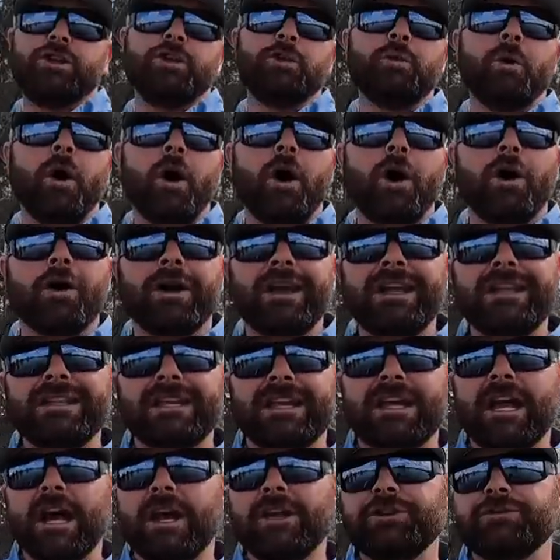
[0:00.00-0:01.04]
you are in
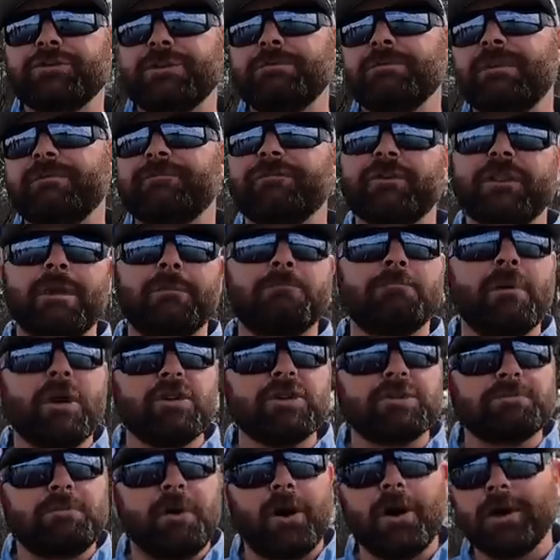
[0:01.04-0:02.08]
the country. But for the
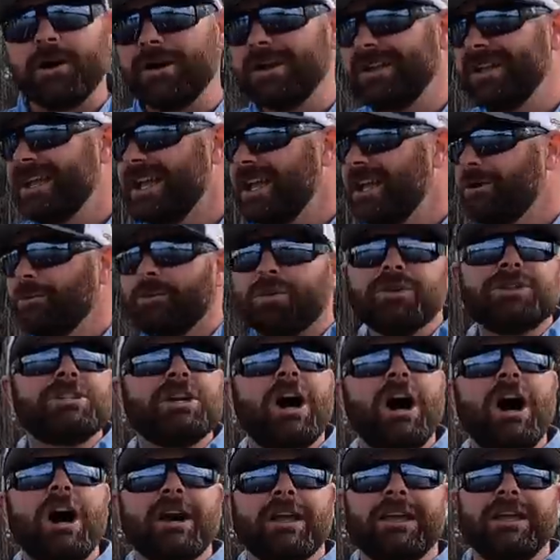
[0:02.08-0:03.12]
most part, we're
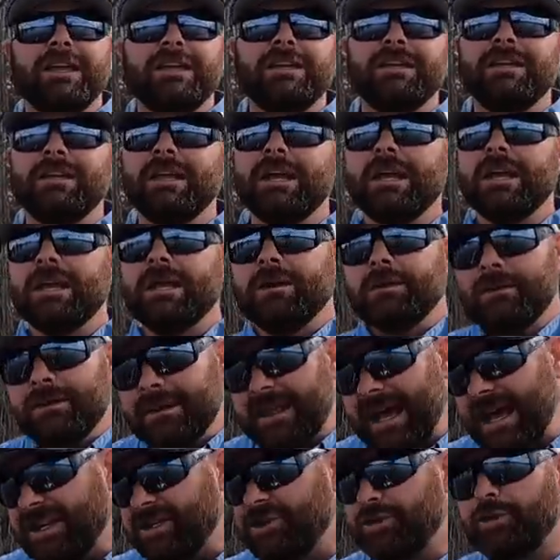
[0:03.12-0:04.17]
talking
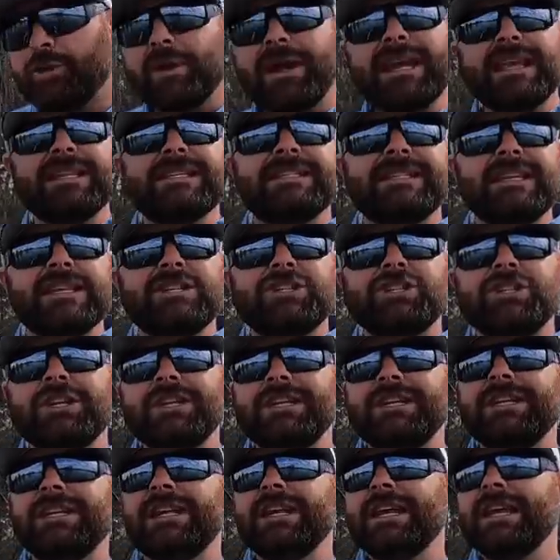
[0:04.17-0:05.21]
that
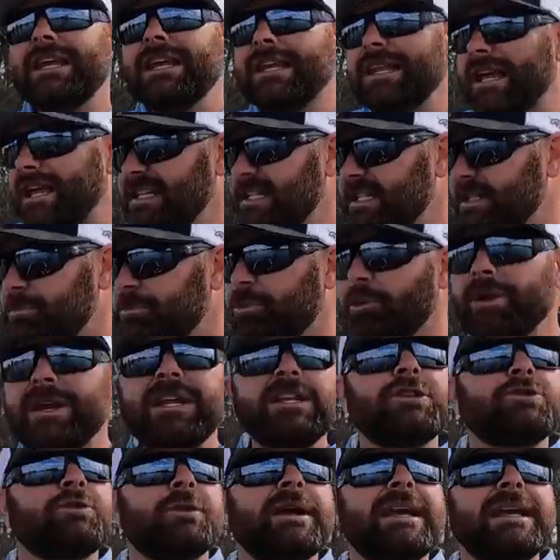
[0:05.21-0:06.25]
transition, that
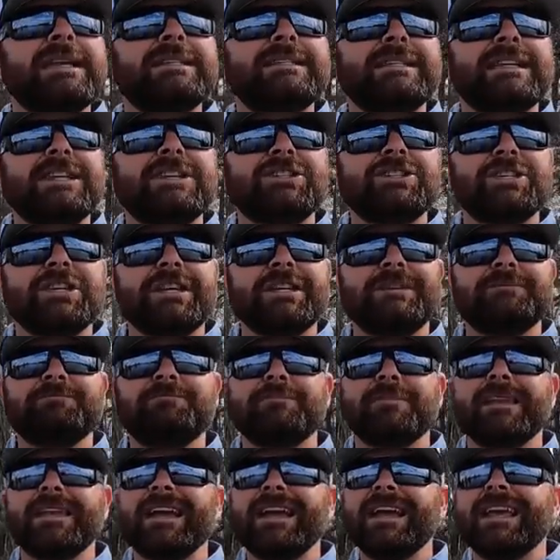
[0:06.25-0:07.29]
spring transition
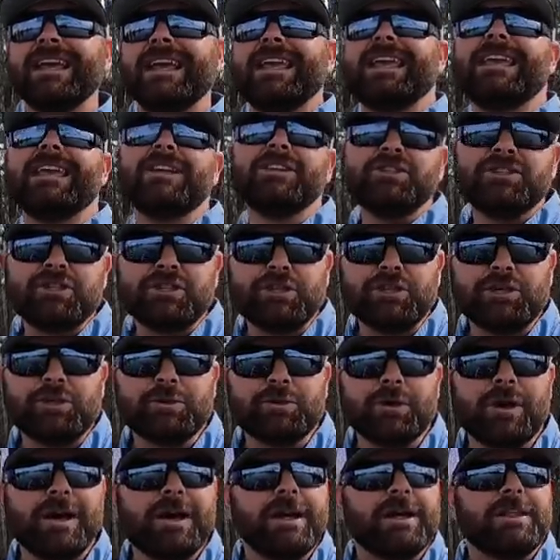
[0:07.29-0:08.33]

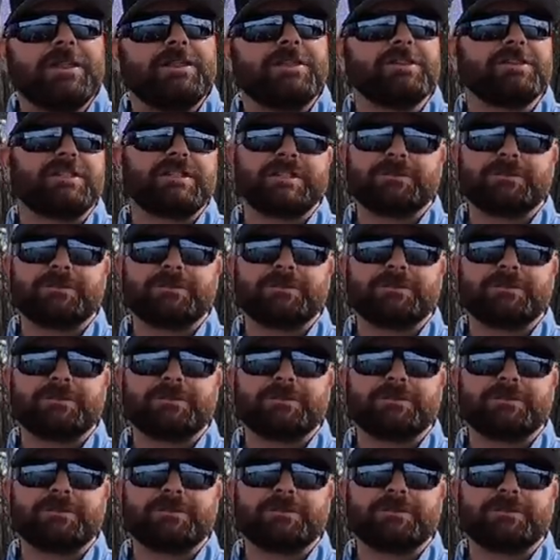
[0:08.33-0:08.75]
into the